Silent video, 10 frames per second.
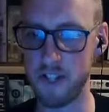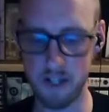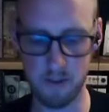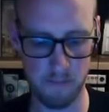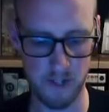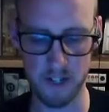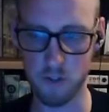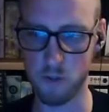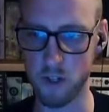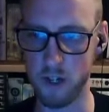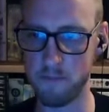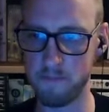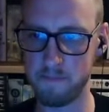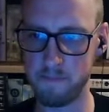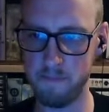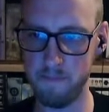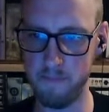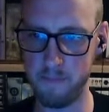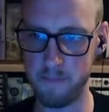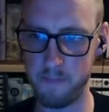out and it's all gone,
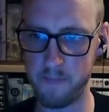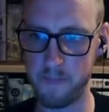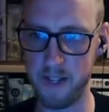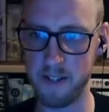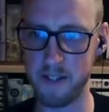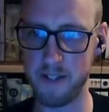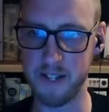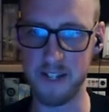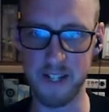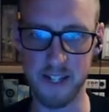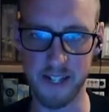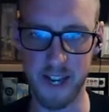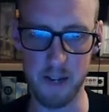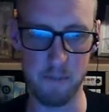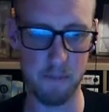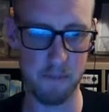that's the end of the game.